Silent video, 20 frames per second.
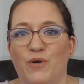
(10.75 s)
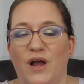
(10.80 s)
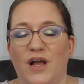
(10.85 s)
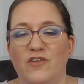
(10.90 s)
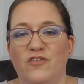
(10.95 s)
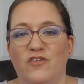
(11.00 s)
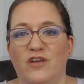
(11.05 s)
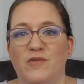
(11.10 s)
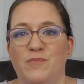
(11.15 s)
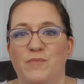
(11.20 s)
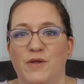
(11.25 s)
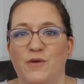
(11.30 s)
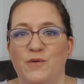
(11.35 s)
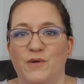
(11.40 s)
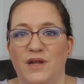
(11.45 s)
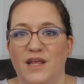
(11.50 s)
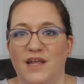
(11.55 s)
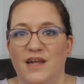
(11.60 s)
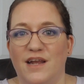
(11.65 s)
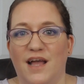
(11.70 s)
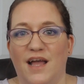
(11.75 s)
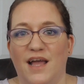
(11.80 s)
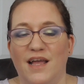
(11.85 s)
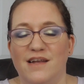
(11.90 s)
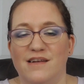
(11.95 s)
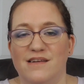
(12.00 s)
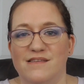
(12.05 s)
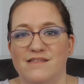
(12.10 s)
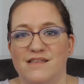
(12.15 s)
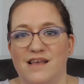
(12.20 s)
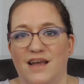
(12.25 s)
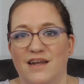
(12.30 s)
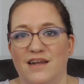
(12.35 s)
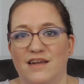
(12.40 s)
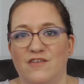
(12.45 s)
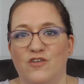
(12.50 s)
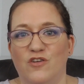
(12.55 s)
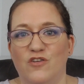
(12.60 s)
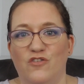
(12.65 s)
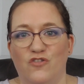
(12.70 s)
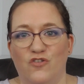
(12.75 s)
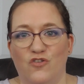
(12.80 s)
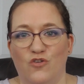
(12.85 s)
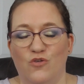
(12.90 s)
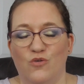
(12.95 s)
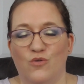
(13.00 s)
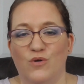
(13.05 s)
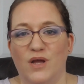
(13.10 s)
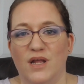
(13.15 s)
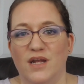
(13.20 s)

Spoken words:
Project Beauty and I decided to do,